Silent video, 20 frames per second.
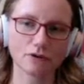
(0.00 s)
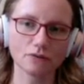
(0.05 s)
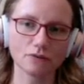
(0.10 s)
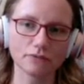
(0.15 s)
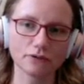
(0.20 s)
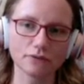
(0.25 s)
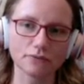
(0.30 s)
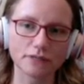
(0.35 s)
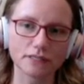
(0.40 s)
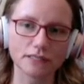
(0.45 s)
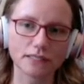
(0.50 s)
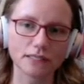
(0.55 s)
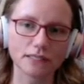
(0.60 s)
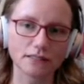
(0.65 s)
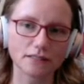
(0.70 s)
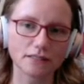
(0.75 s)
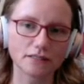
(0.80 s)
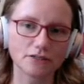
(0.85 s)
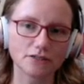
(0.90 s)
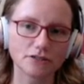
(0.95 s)
what we would
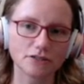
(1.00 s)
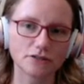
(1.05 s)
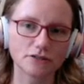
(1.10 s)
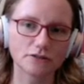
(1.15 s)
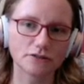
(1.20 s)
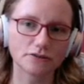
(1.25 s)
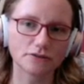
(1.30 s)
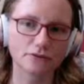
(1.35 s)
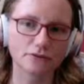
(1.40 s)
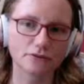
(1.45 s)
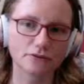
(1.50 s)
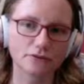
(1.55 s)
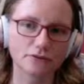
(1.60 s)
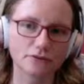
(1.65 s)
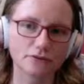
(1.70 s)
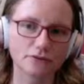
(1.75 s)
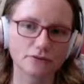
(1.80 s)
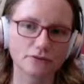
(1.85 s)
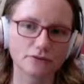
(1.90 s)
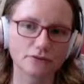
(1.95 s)
need to do
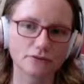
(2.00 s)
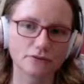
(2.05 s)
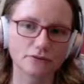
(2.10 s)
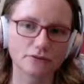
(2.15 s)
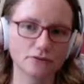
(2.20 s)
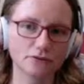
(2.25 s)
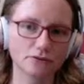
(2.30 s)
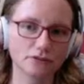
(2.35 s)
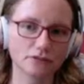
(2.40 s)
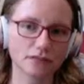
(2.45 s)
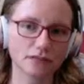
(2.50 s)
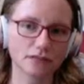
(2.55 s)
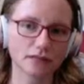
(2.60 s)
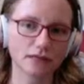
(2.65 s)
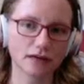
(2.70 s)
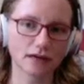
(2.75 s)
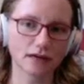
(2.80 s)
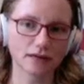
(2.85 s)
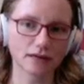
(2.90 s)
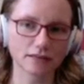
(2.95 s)
is use
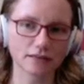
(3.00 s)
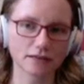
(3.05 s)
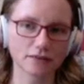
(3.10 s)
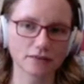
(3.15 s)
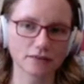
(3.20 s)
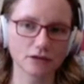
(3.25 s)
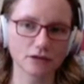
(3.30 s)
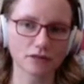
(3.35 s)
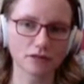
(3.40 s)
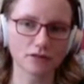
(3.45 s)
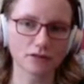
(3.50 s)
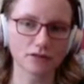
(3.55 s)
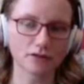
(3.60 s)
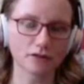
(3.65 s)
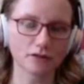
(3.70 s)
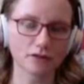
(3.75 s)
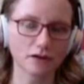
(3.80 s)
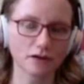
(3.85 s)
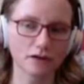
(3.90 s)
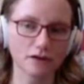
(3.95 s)
the accent
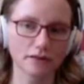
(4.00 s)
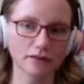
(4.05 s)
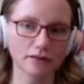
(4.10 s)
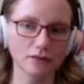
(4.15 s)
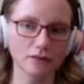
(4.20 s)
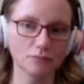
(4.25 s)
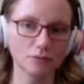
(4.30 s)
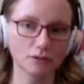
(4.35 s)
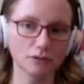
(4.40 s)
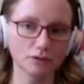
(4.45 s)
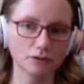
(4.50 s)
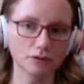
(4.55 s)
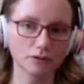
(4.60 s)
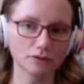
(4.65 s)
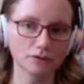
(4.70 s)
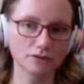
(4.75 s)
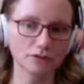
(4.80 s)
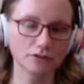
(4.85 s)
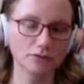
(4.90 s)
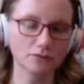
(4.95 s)
marker on the
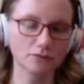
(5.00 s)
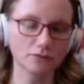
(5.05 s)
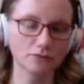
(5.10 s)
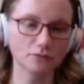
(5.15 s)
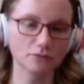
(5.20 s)
plurals